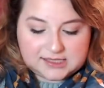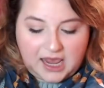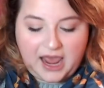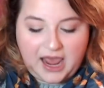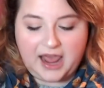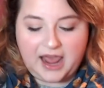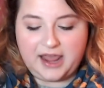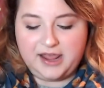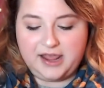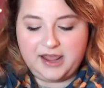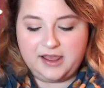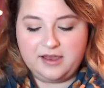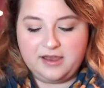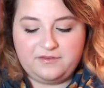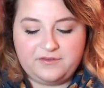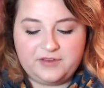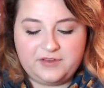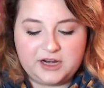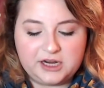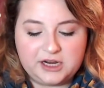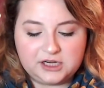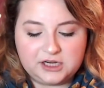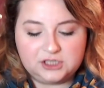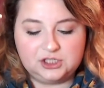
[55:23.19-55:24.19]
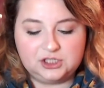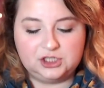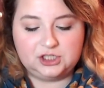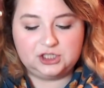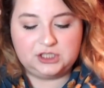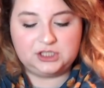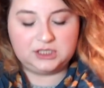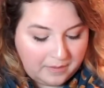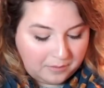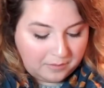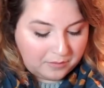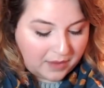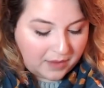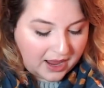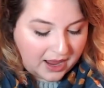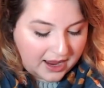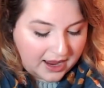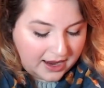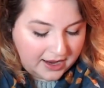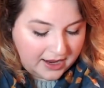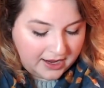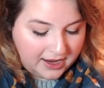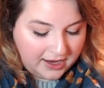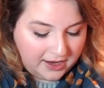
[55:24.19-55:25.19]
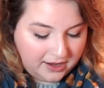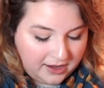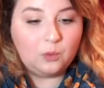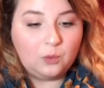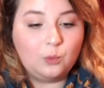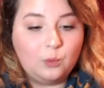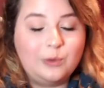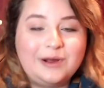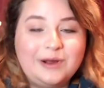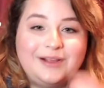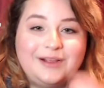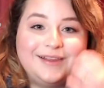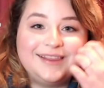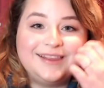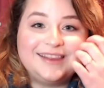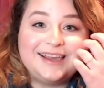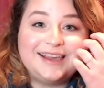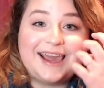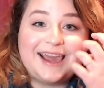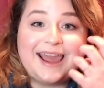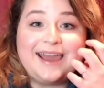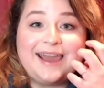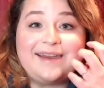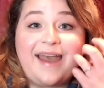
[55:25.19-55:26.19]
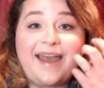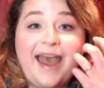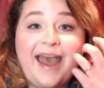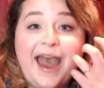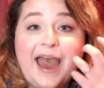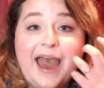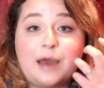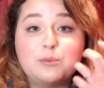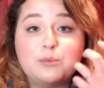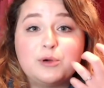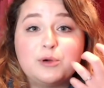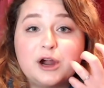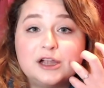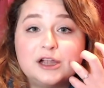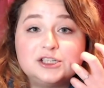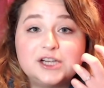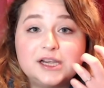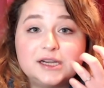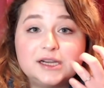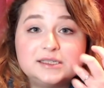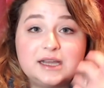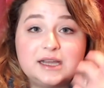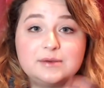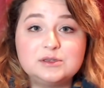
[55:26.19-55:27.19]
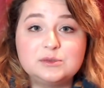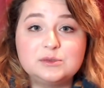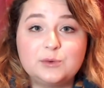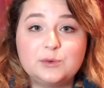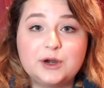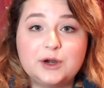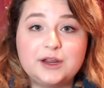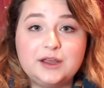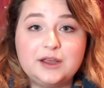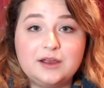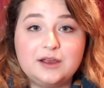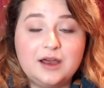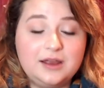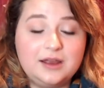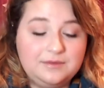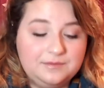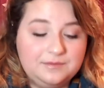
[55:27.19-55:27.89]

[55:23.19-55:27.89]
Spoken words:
I finished my Wool in the Gang hat project I was working on.